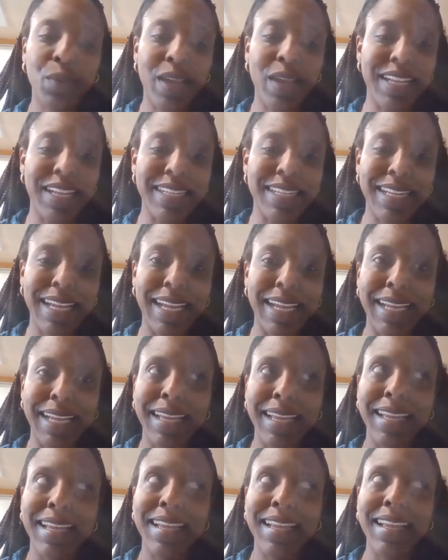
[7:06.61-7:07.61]
And it's
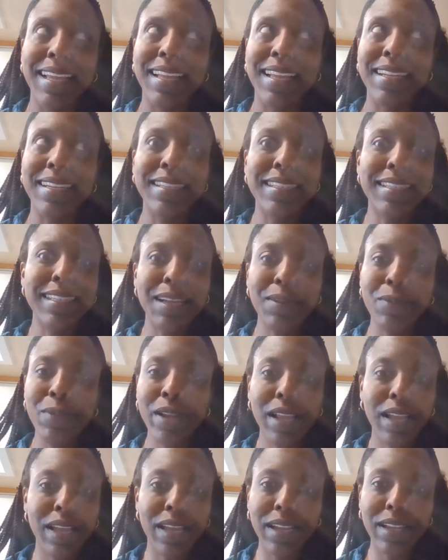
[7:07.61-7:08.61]
like, this ain't
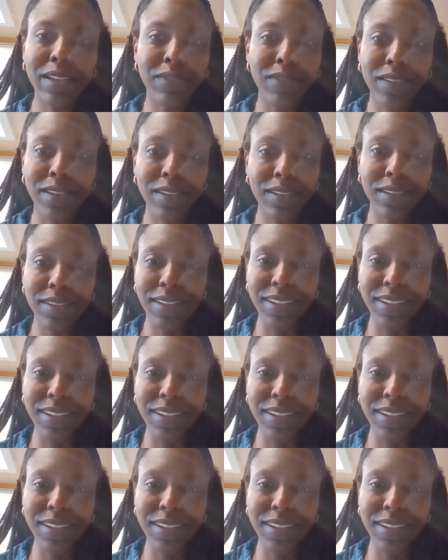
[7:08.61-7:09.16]
what I asked for.